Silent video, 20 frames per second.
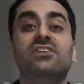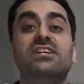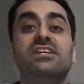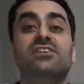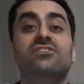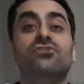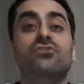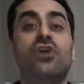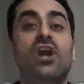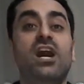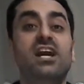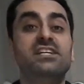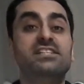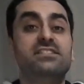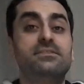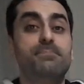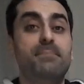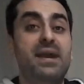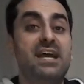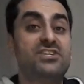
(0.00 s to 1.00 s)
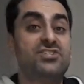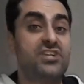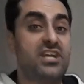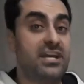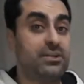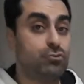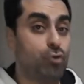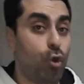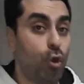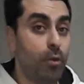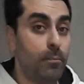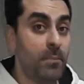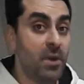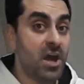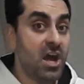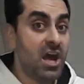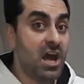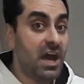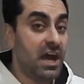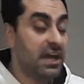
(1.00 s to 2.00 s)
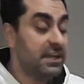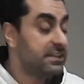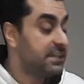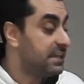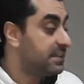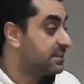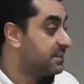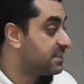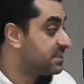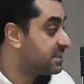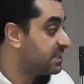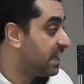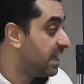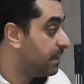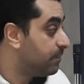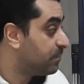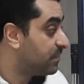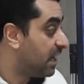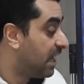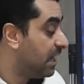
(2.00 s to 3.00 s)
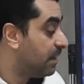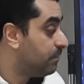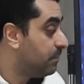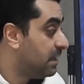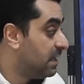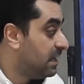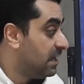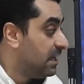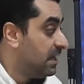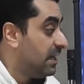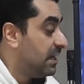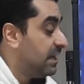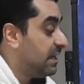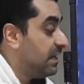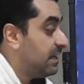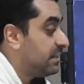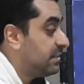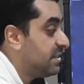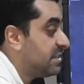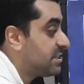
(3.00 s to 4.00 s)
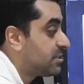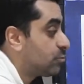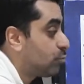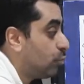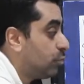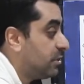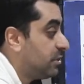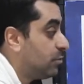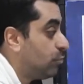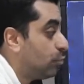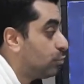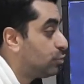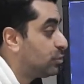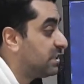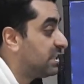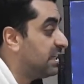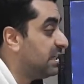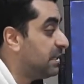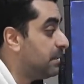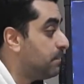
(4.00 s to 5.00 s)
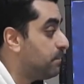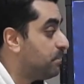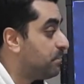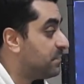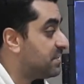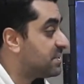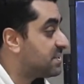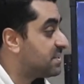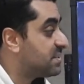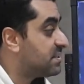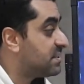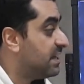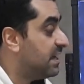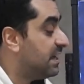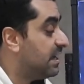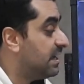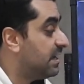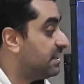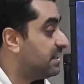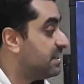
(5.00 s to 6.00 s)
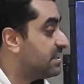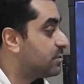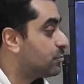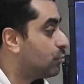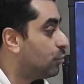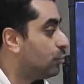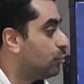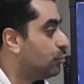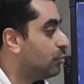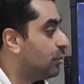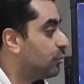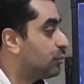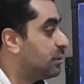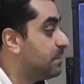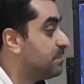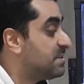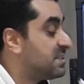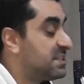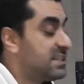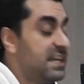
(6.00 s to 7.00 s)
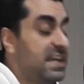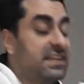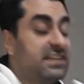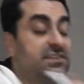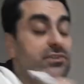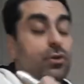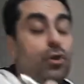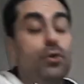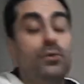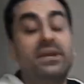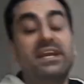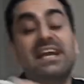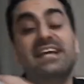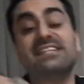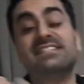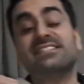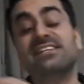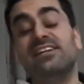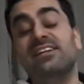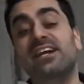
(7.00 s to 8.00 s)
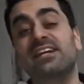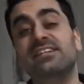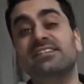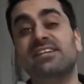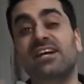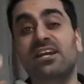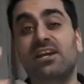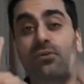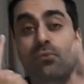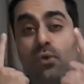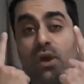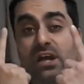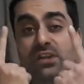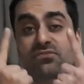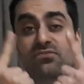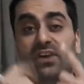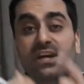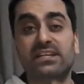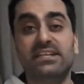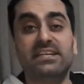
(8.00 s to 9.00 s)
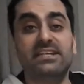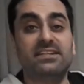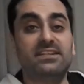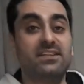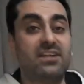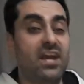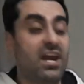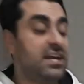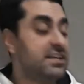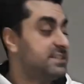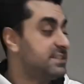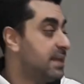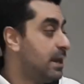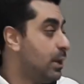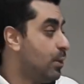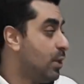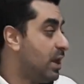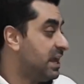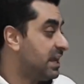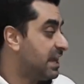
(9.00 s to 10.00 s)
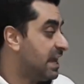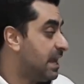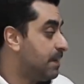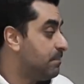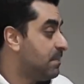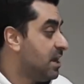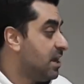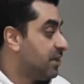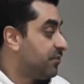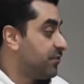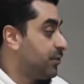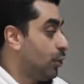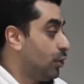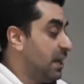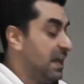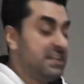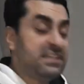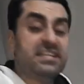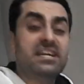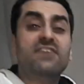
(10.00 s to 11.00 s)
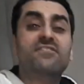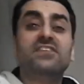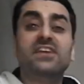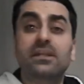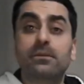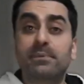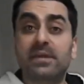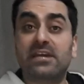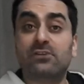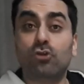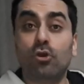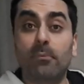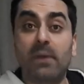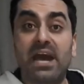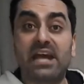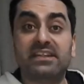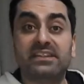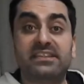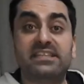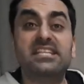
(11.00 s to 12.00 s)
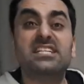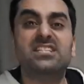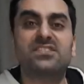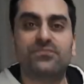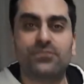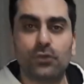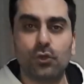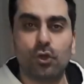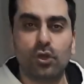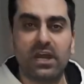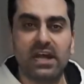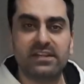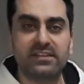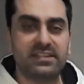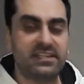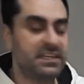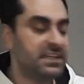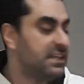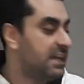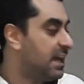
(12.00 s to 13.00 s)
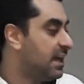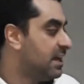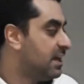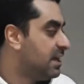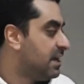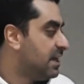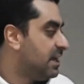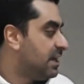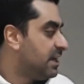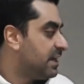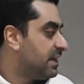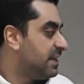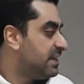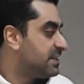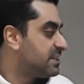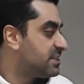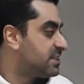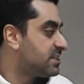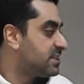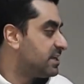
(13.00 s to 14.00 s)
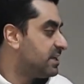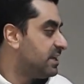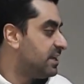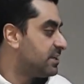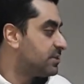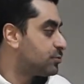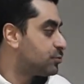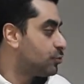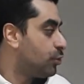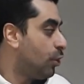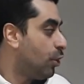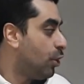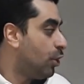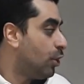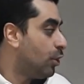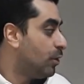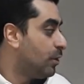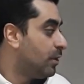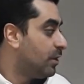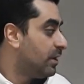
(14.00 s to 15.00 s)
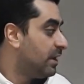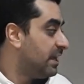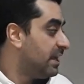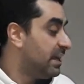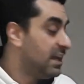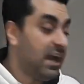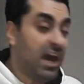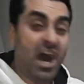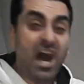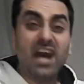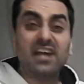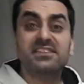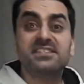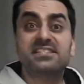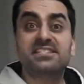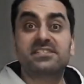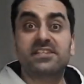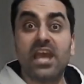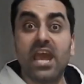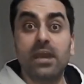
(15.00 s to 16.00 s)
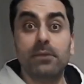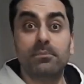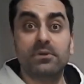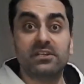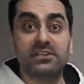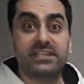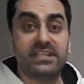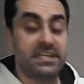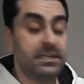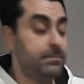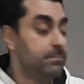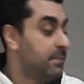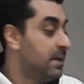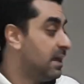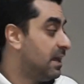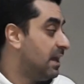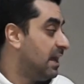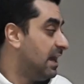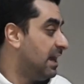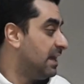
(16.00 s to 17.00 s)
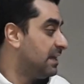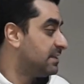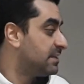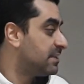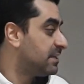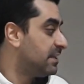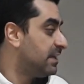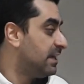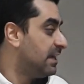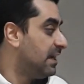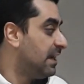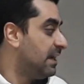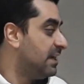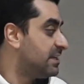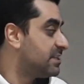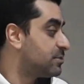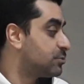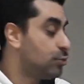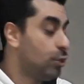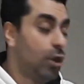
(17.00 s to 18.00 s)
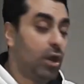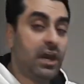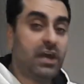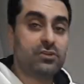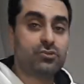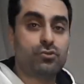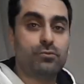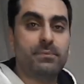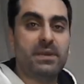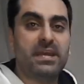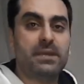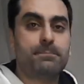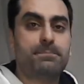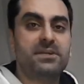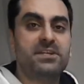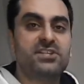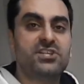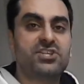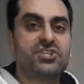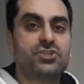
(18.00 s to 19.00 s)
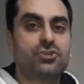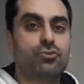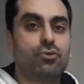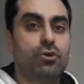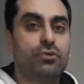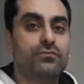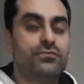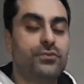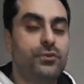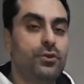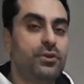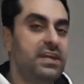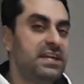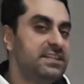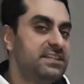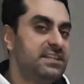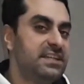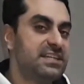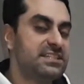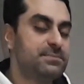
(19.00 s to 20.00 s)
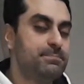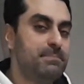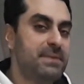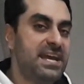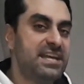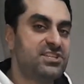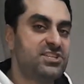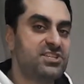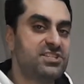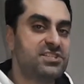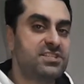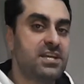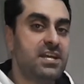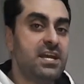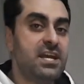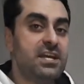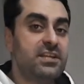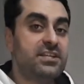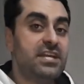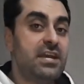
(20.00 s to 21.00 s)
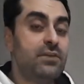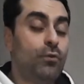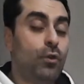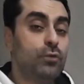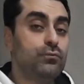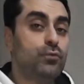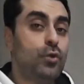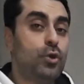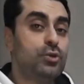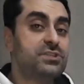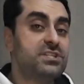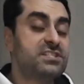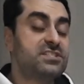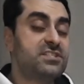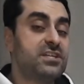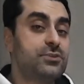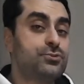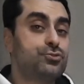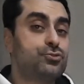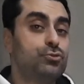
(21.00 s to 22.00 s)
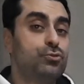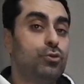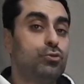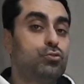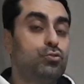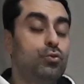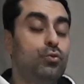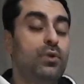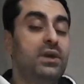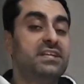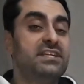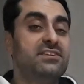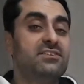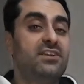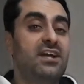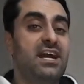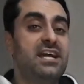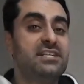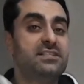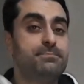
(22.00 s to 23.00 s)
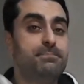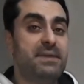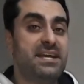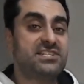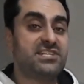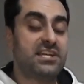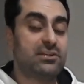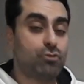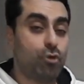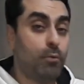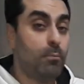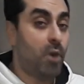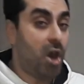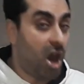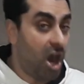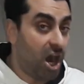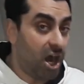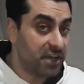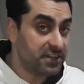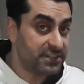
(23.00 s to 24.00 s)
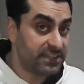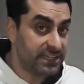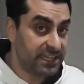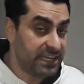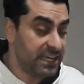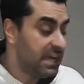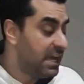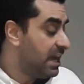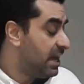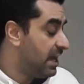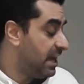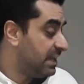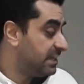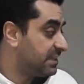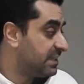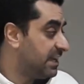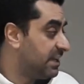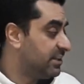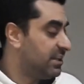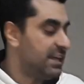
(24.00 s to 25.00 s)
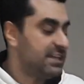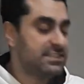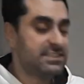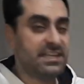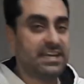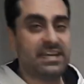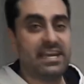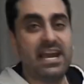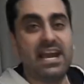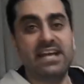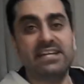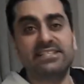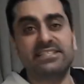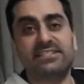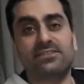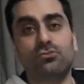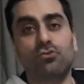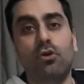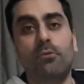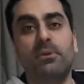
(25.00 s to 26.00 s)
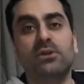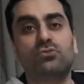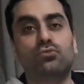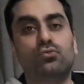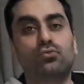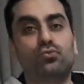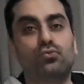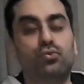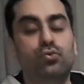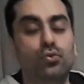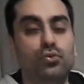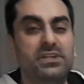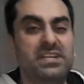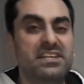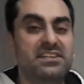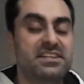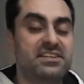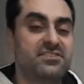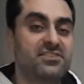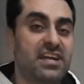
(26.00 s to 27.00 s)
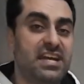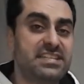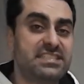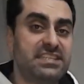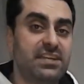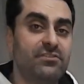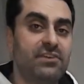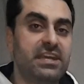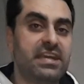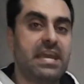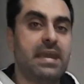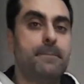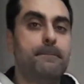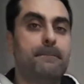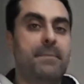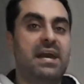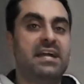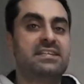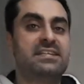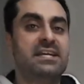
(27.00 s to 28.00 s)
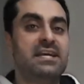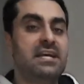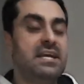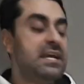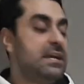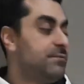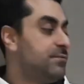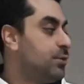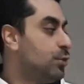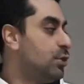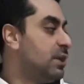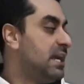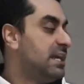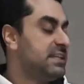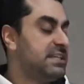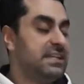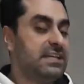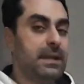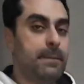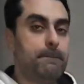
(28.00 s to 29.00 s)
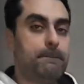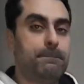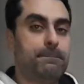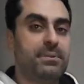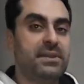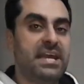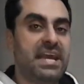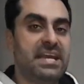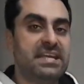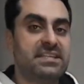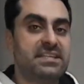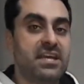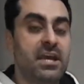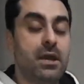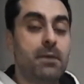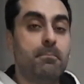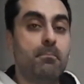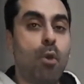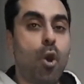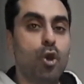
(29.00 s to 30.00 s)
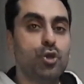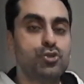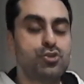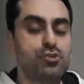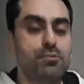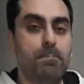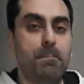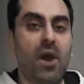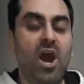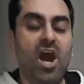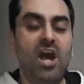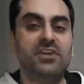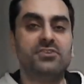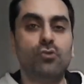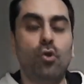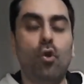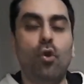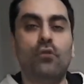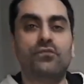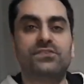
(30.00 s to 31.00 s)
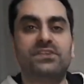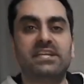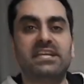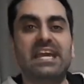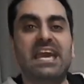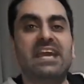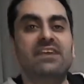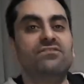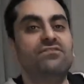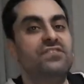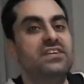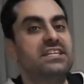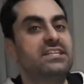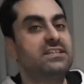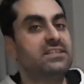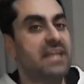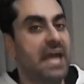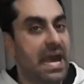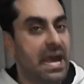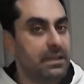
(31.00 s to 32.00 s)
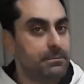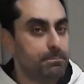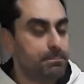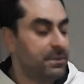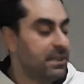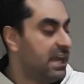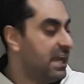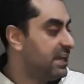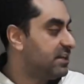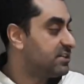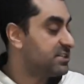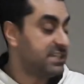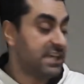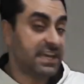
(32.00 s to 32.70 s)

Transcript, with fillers: in last match at home, and at the same time this Torino team stayed draw against Salernitana 1-1 in last away game. Fiorentina will be at home, and this Fiorentina is so unstable team, and it's so hard to make prediction on Fiorentina's matches. They won versus Sassuolo 2-1 in last match at home hardly, and they lost against Roma 2-0 in last away game, but Fiorentina played most part of the game with 10 players